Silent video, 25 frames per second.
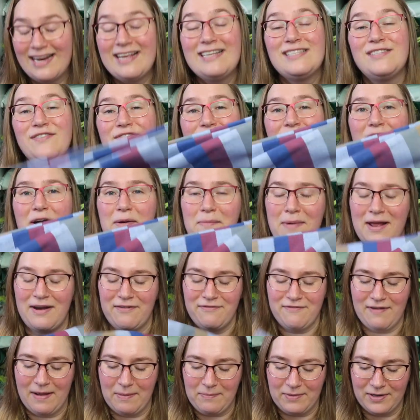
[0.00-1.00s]
It's a fair amount
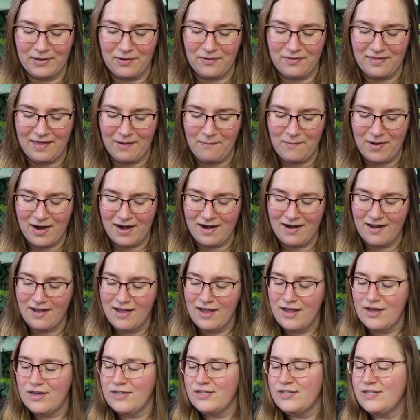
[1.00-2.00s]
of fabric on that one,
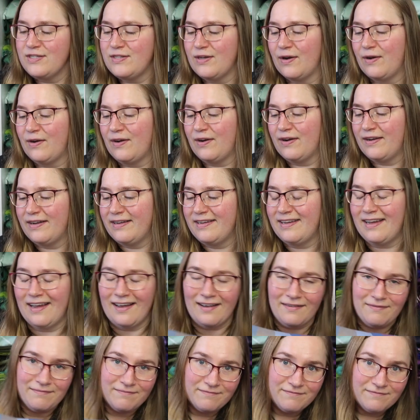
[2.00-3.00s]
so
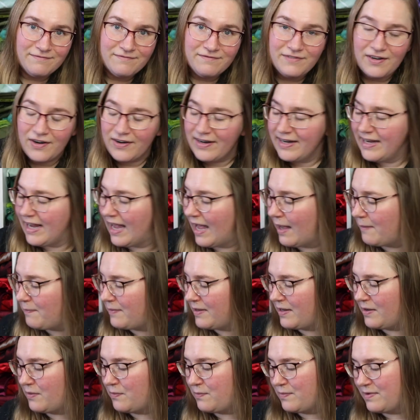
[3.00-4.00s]
yeah, very
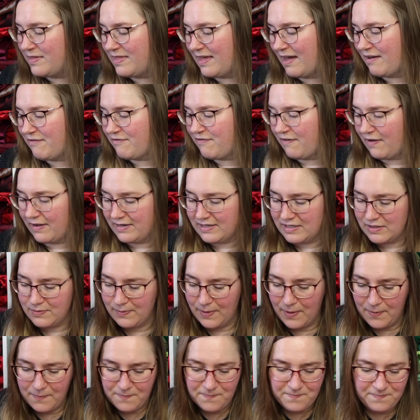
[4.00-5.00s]
happy with that find as
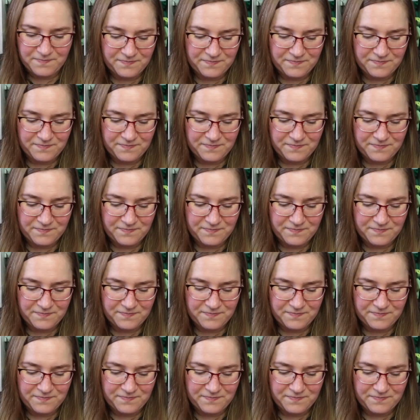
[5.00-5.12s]
well.